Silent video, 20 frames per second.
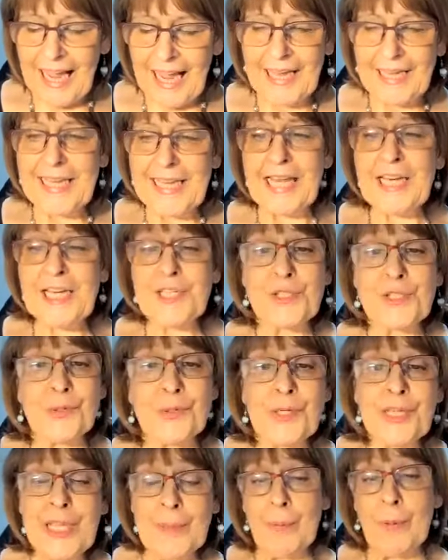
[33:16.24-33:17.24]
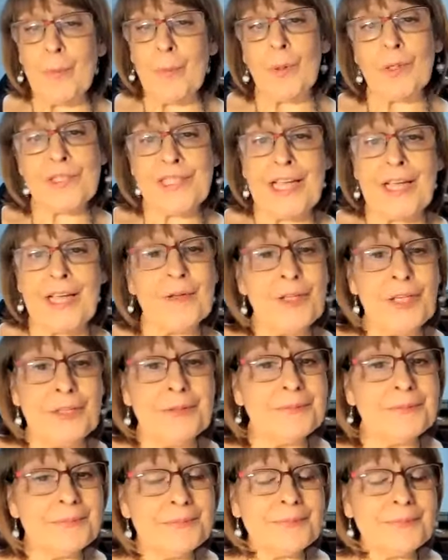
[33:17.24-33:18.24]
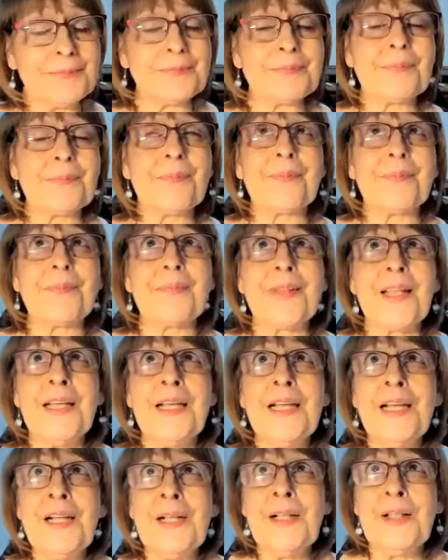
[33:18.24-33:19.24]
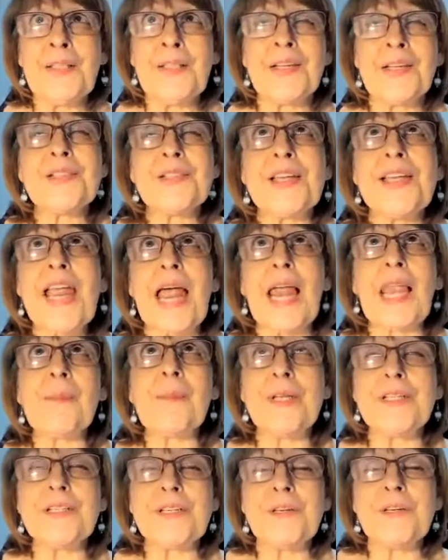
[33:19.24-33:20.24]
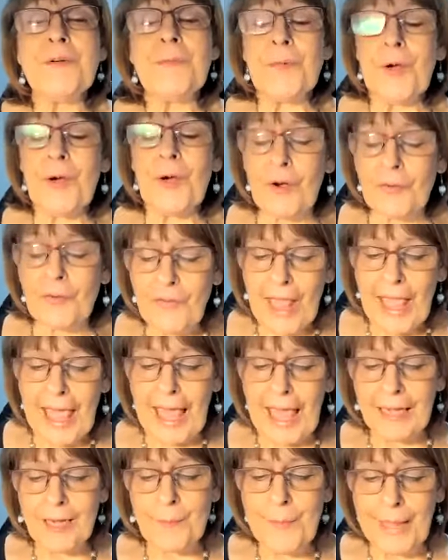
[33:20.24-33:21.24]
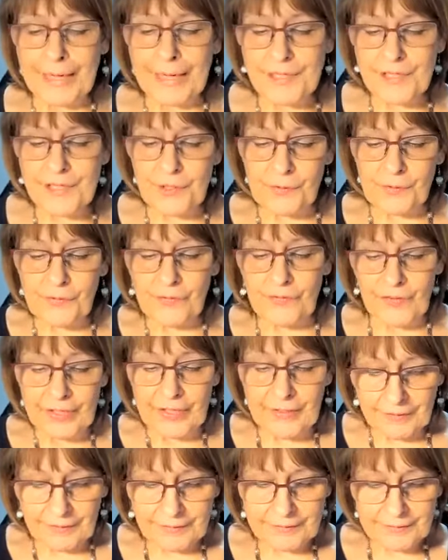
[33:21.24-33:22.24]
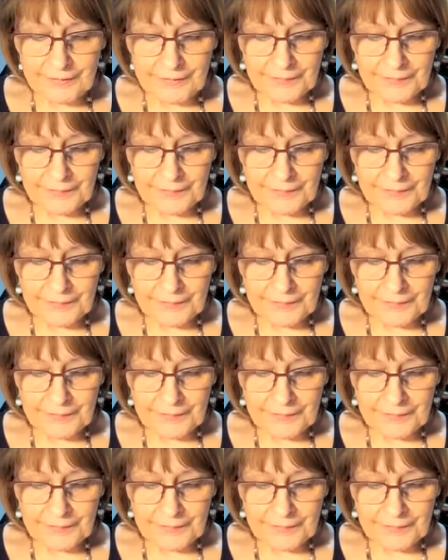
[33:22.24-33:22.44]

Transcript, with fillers: As any zookeeper will tell you, there's an element of elemental fear